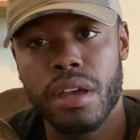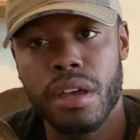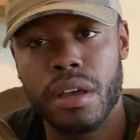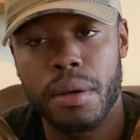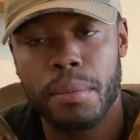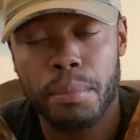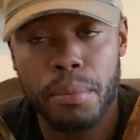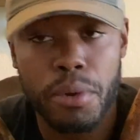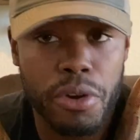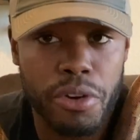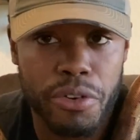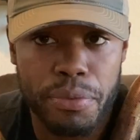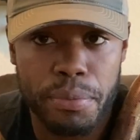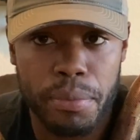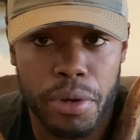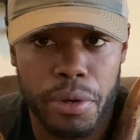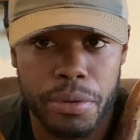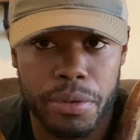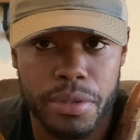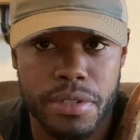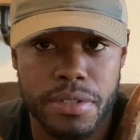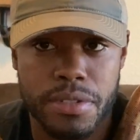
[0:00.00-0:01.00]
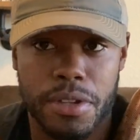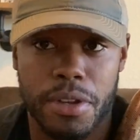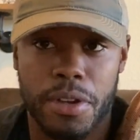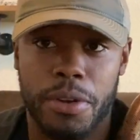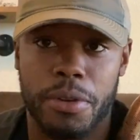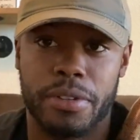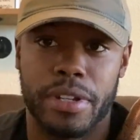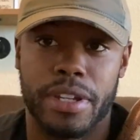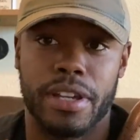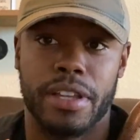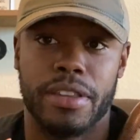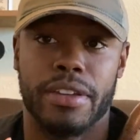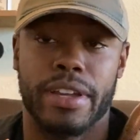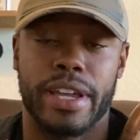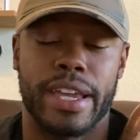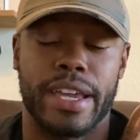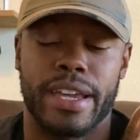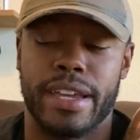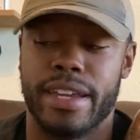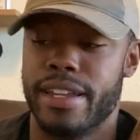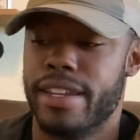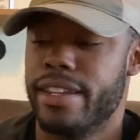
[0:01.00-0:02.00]
Morph boas, on the other
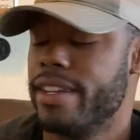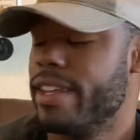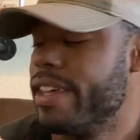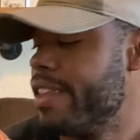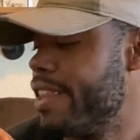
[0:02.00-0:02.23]
hand,